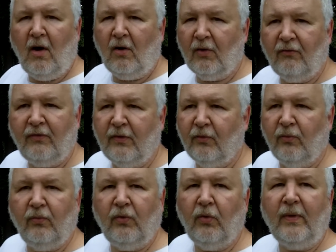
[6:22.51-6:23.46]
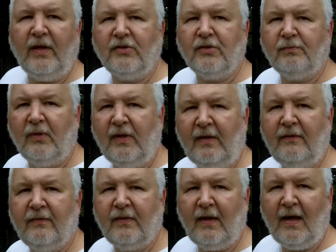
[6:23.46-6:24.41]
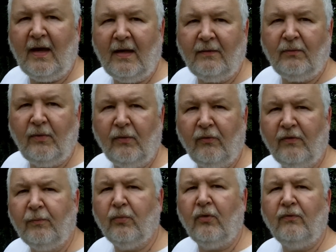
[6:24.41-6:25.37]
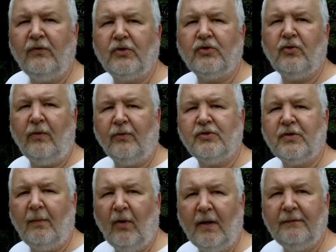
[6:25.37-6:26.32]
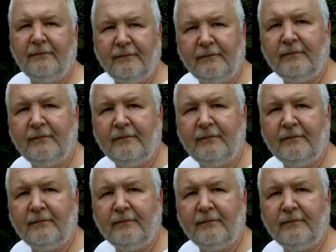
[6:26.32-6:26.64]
all of the weeds beneath, and we'll have improved the soil somewhat.